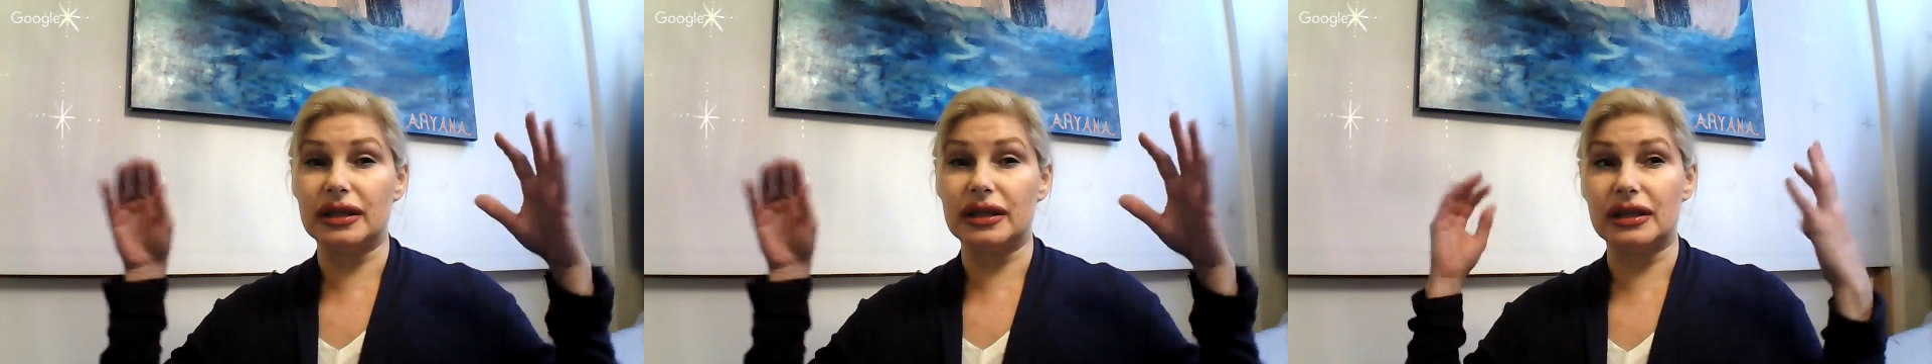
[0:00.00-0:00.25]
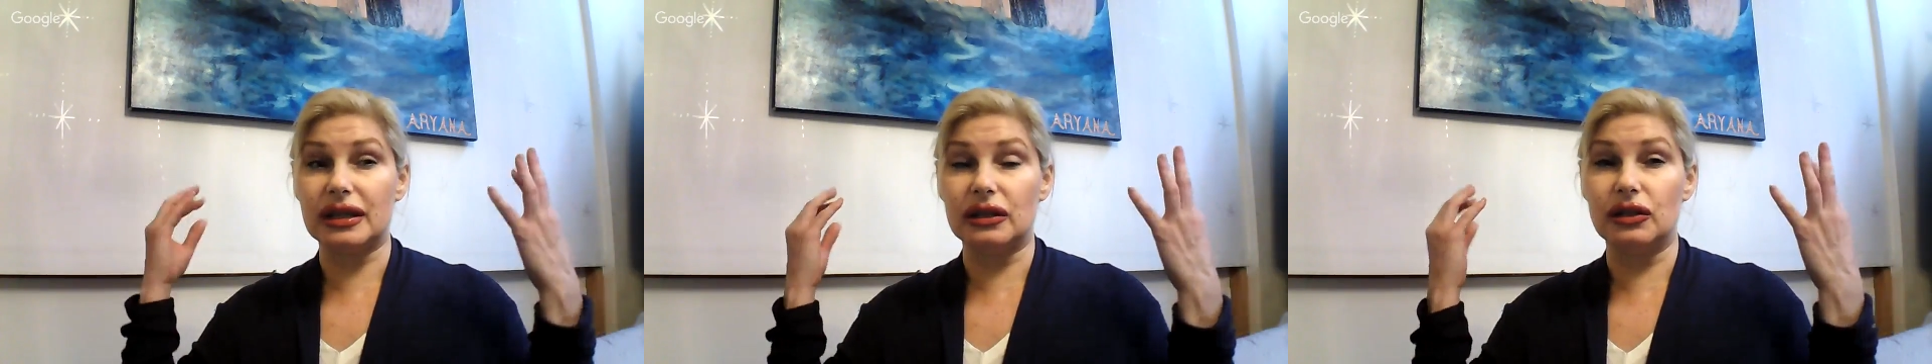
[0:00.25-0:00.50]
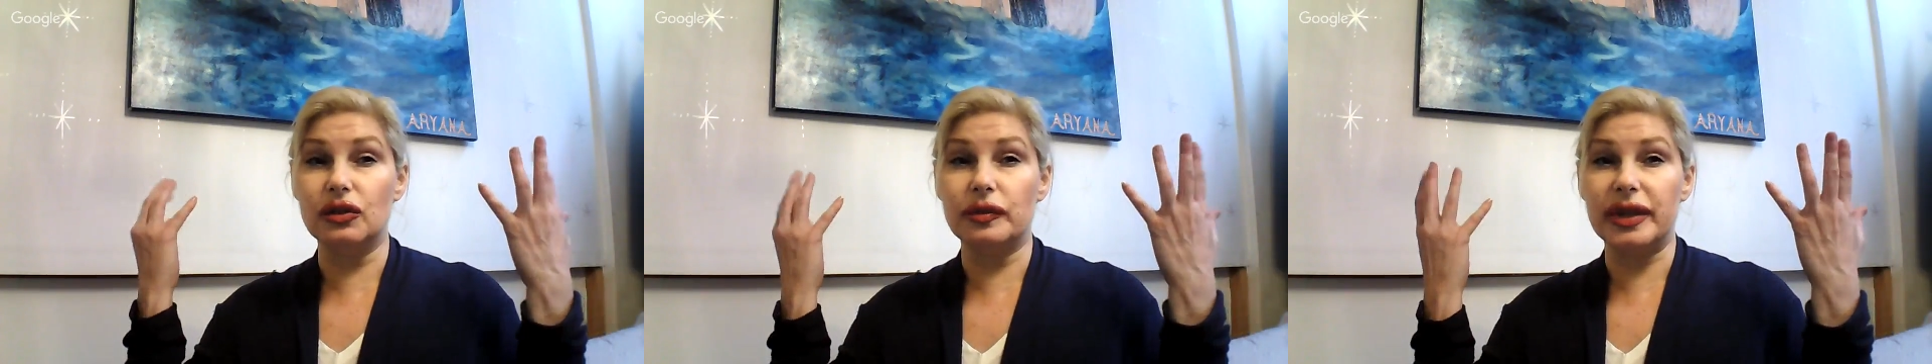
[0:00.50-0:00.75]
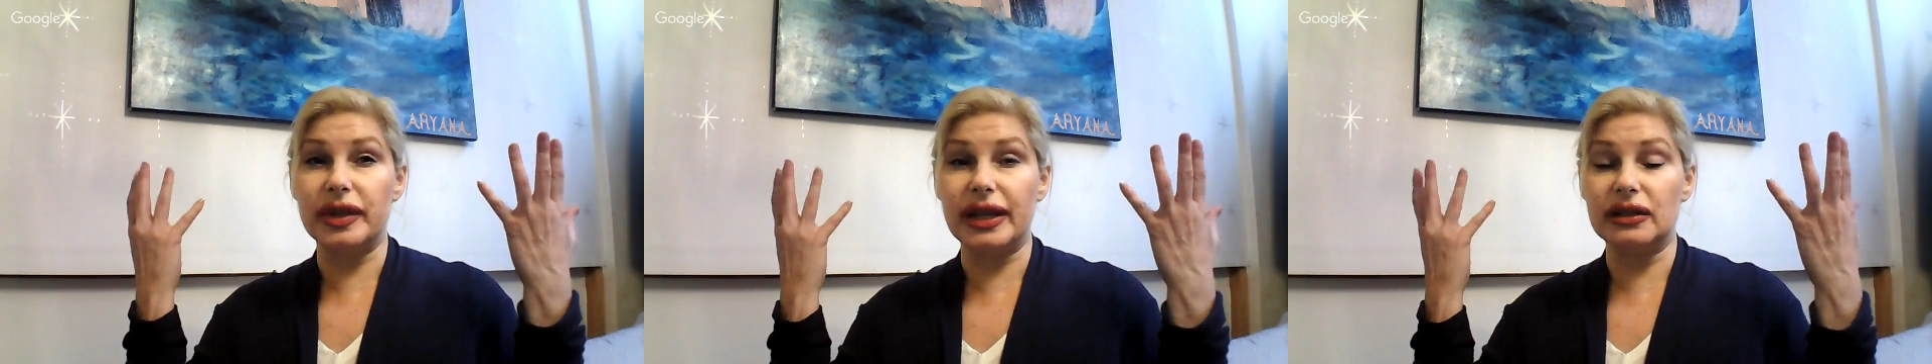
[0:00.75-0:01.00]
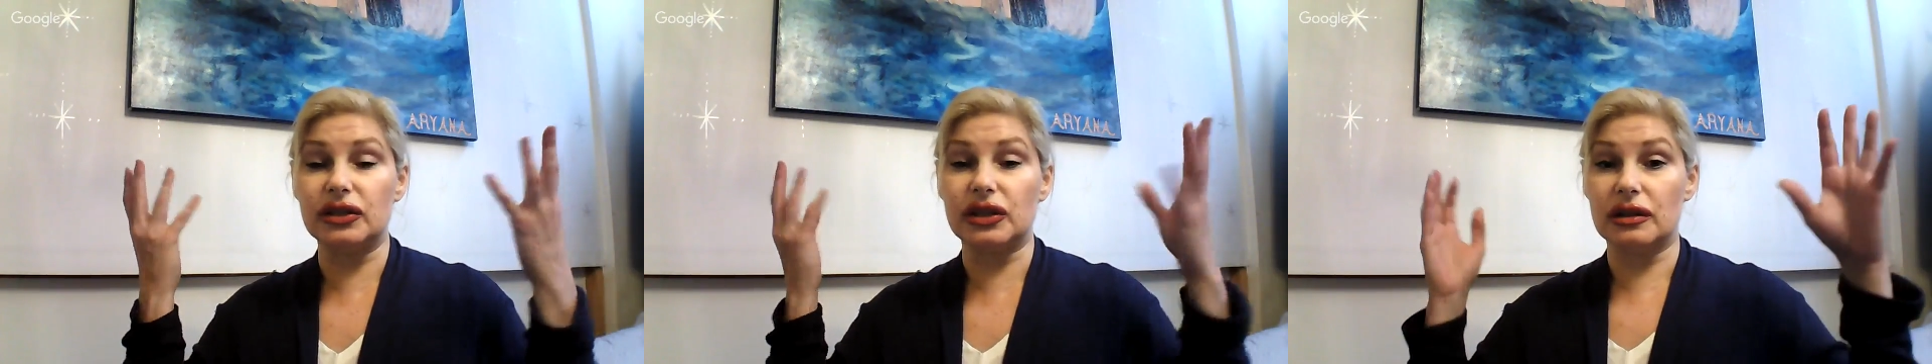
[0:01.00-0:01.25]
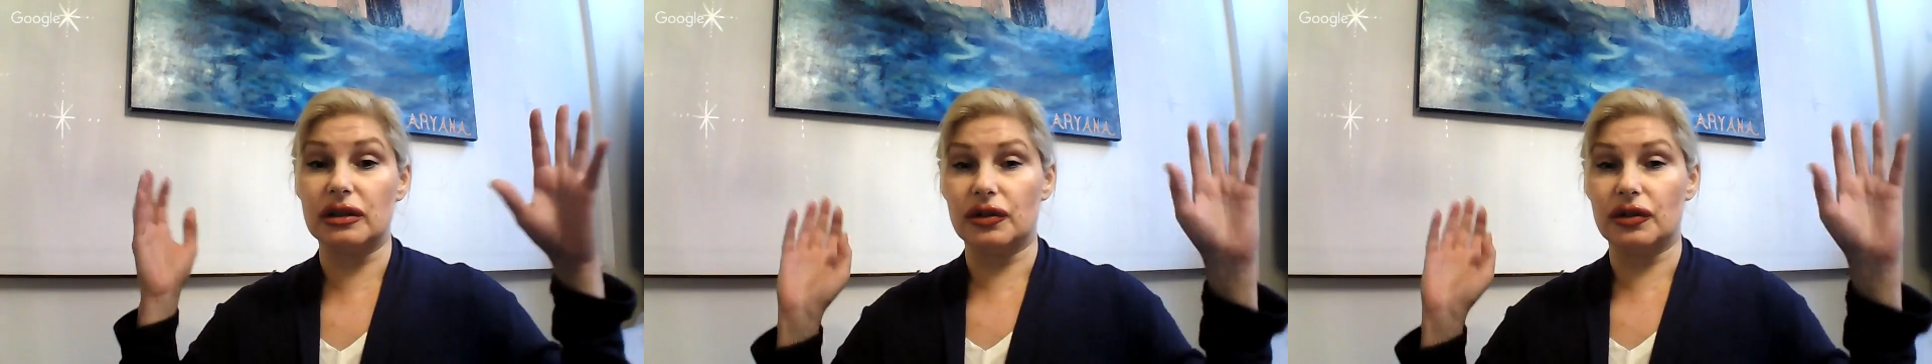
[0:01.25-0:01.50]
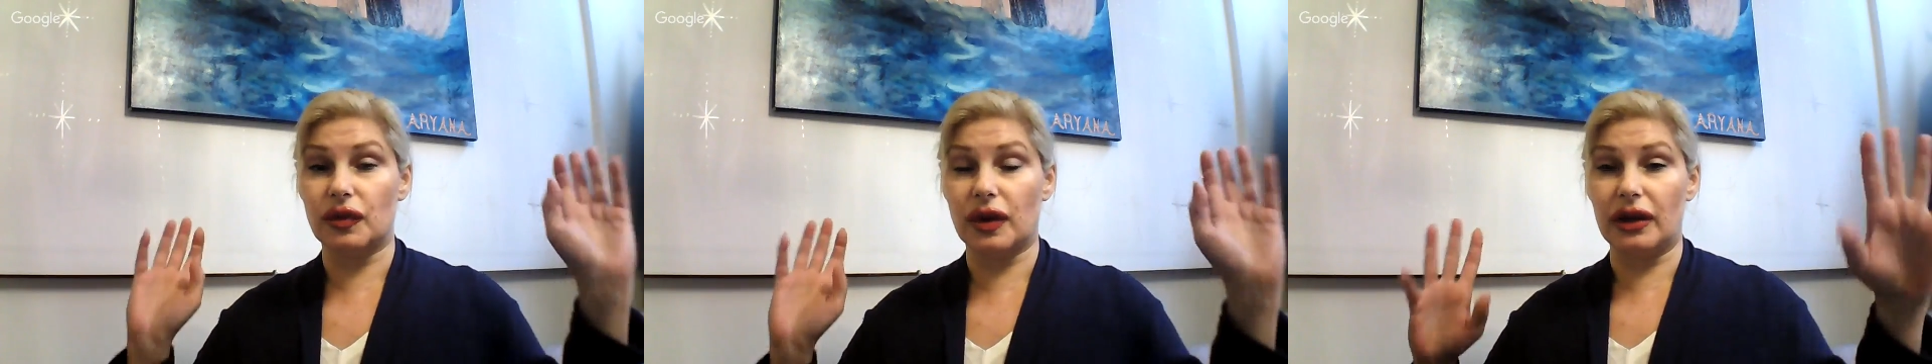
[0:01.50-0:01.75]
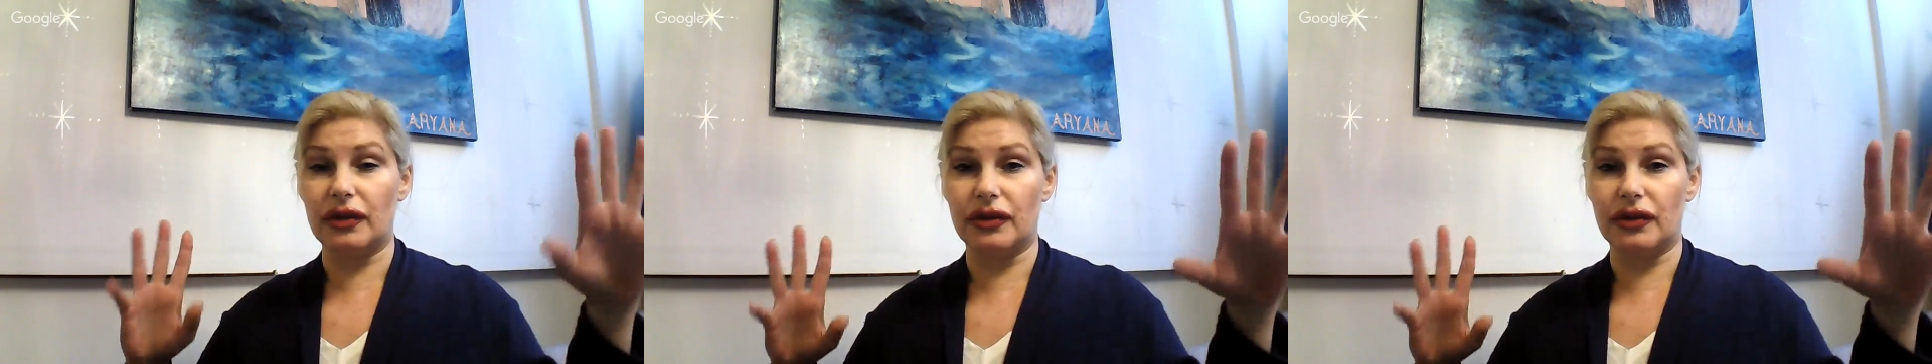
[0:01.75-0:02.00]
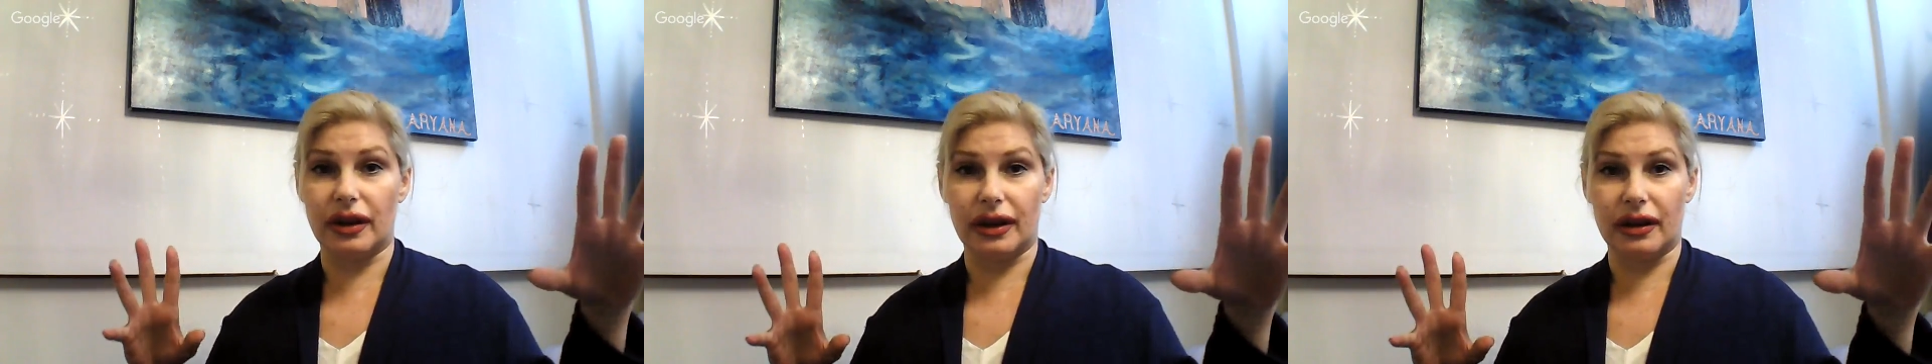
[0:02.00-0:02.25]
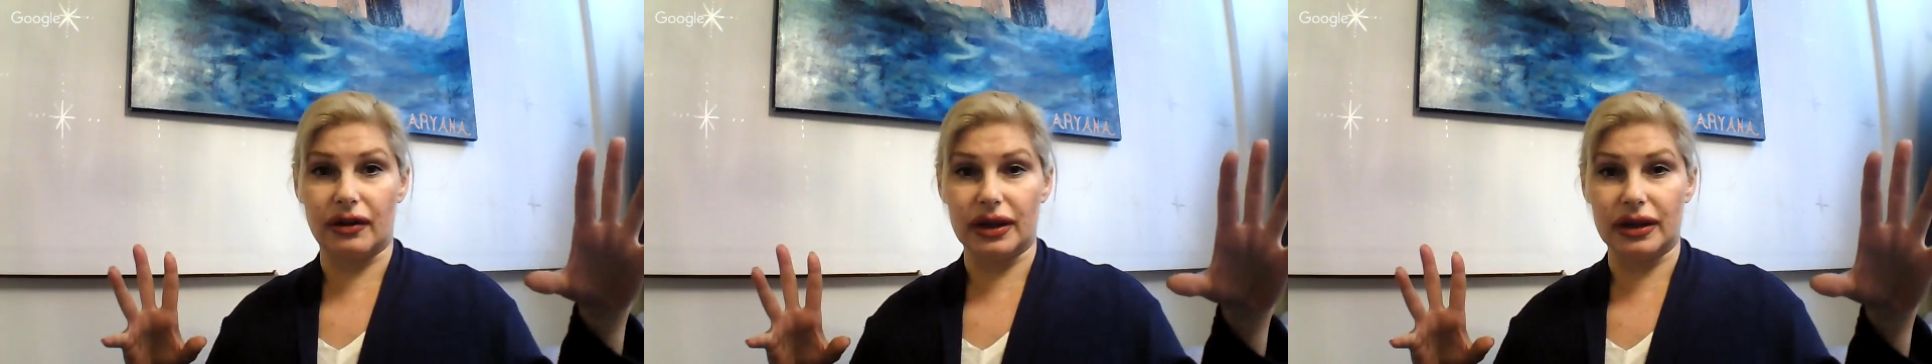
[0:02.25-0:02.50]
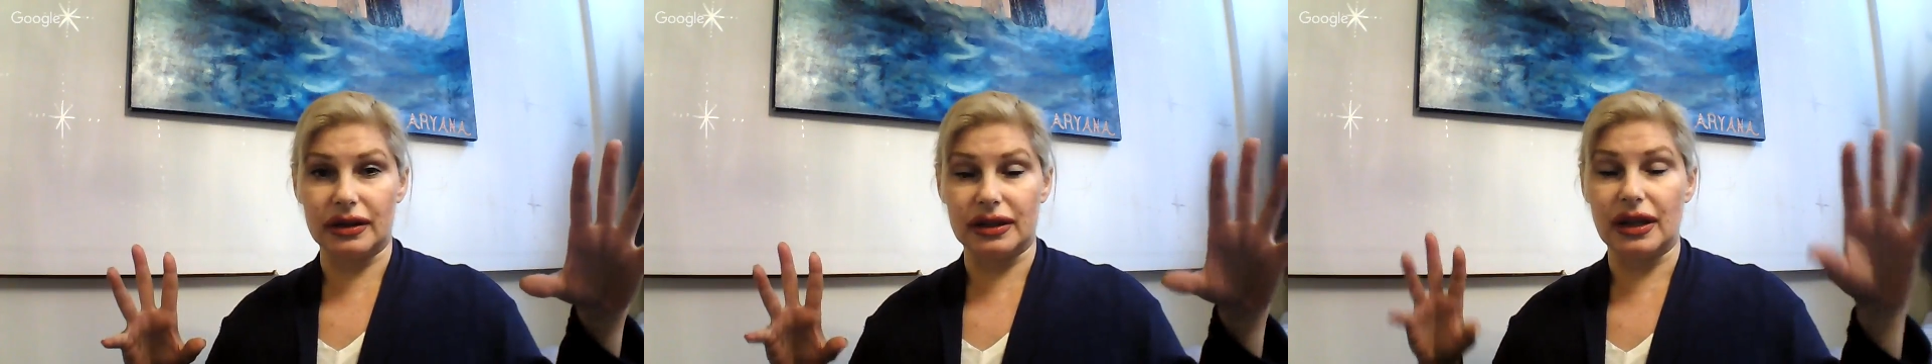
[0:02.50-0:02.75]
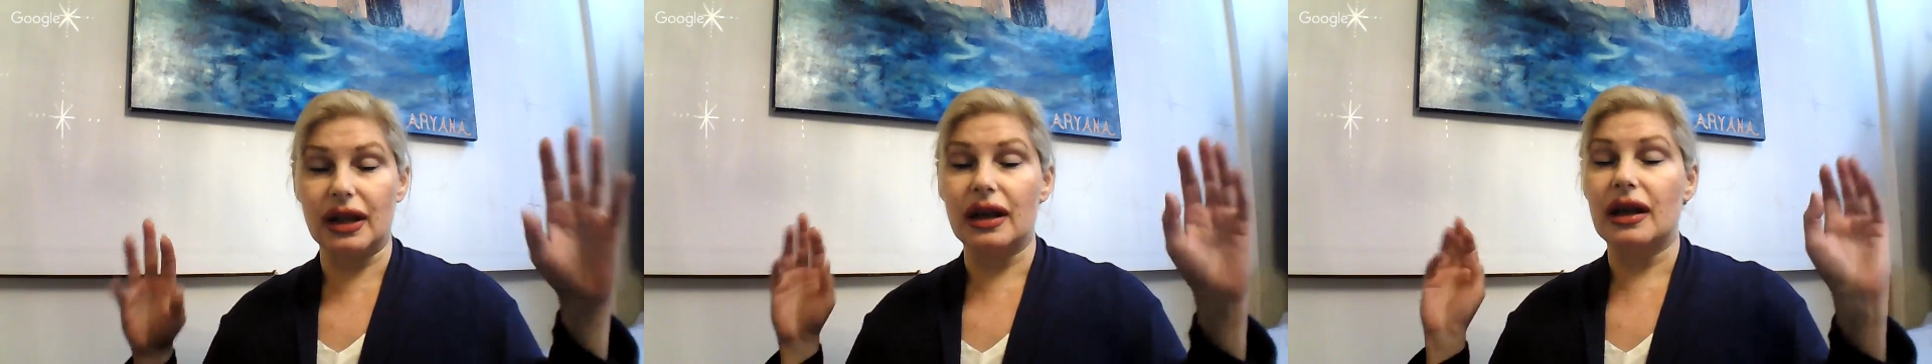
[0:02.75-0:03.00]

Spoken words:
this illumination through other areas.